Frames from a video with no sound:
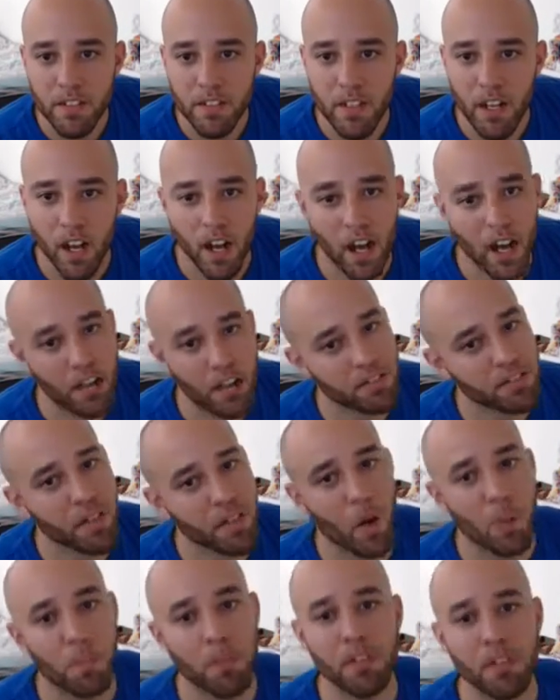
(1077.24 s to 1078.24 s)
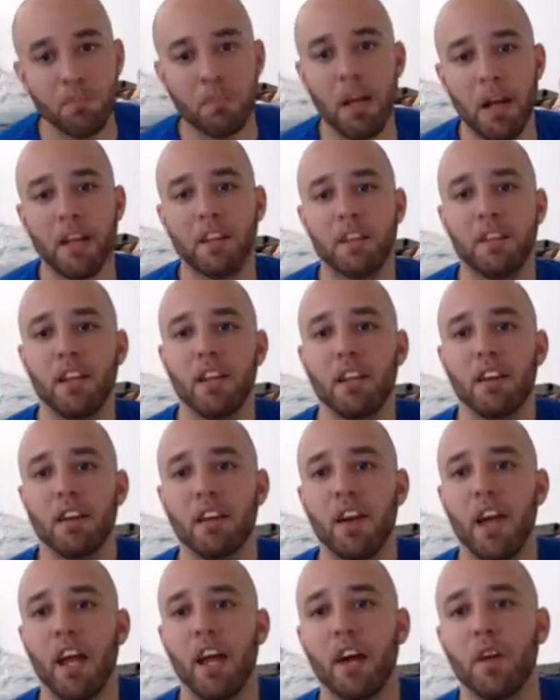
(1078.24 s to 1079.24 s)
I was hoping Beth did her
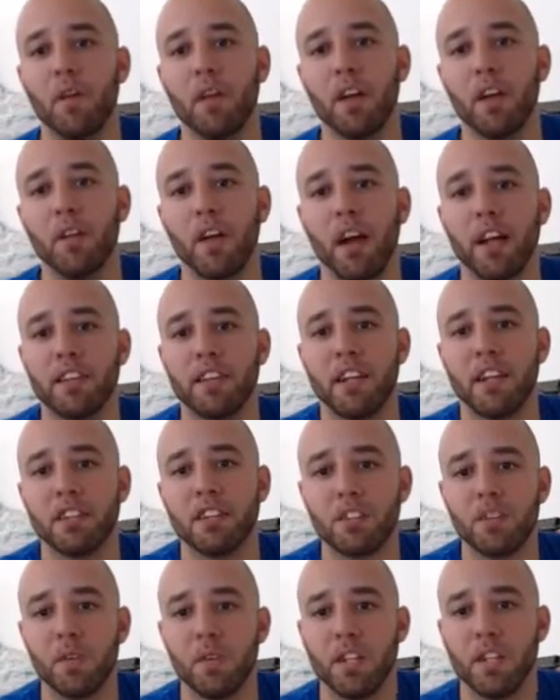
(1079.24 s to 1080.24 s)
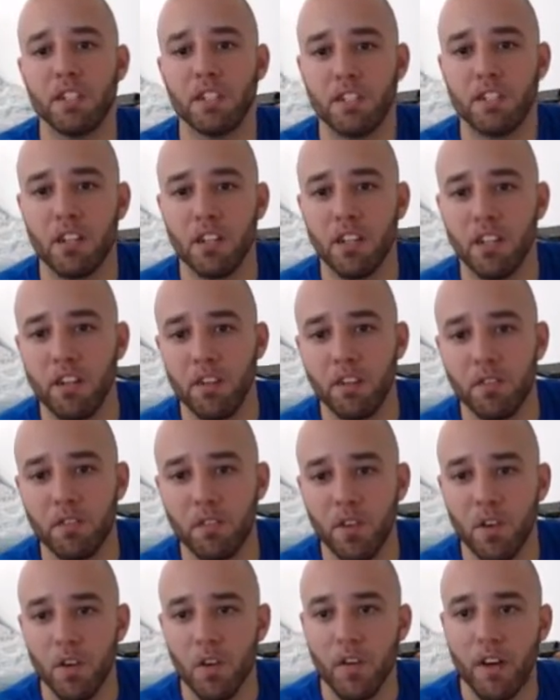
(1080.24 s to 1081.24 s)
AoE right there so we could just clear the
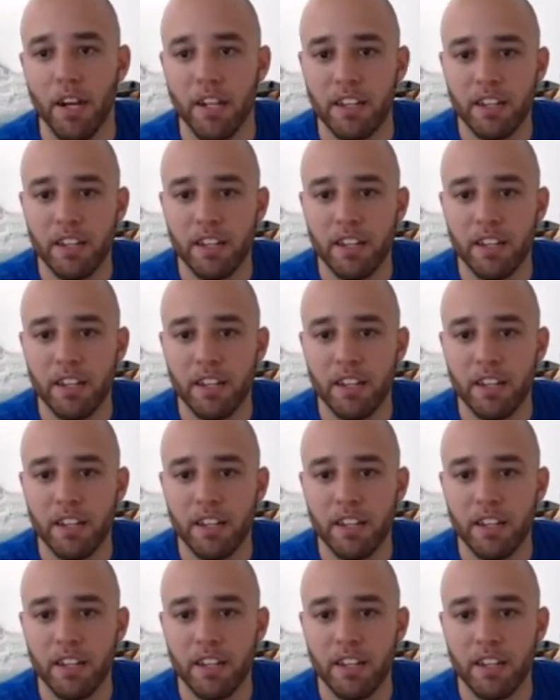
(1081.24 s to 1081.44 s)
floor right